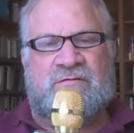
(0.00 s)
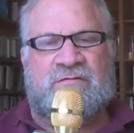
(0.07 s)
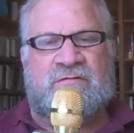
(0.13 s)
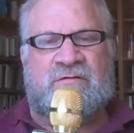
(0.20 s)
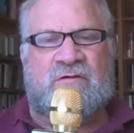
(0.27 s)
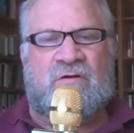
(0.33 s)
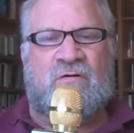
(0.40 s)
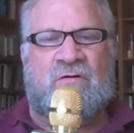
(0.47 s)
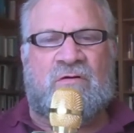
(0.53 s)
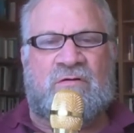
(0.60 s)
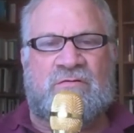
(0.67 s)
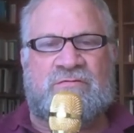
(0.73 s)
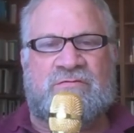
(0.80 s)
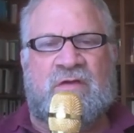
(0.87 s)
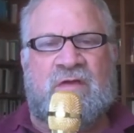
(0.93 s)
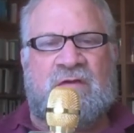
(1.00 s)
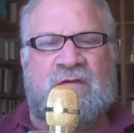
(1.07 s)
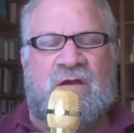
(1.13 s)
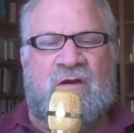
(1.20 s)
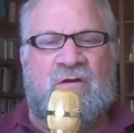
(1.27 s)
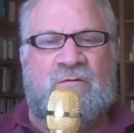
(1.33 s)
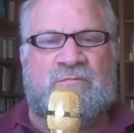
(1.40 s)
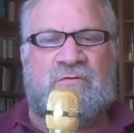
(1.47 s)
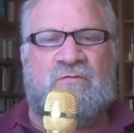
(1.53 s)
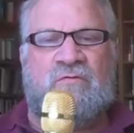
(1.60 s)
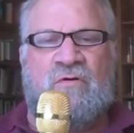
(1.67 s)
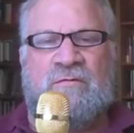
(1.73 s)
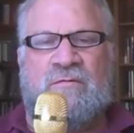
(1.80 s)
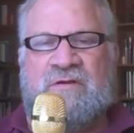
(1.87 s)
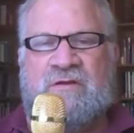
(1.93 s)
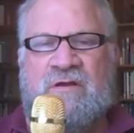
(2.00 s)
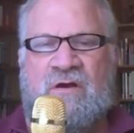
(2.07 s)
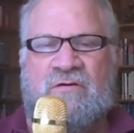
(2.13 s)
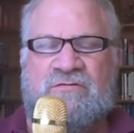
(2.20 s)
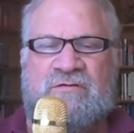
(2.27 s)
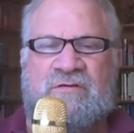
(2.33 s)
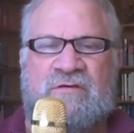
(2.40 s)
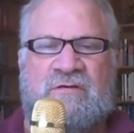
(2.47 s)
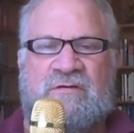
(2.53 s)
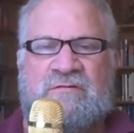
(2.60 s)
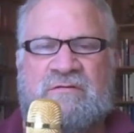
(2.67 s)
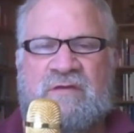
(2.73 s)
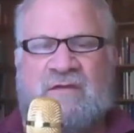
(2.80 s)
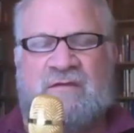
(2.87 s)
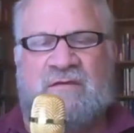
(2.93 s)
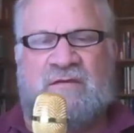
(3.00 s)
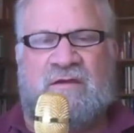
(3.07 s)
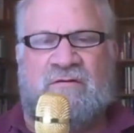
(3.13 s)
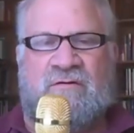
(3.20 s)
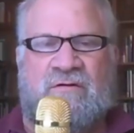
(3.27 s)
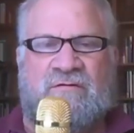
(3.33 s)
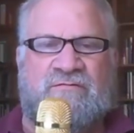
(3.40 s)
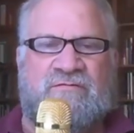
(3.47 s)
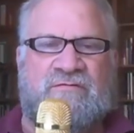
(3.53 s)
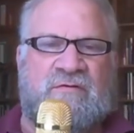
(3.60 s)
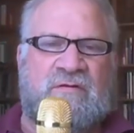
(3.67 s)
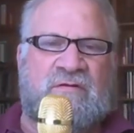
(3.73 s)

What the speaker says: to see you alls. I hope you're warm and cozy and taken care of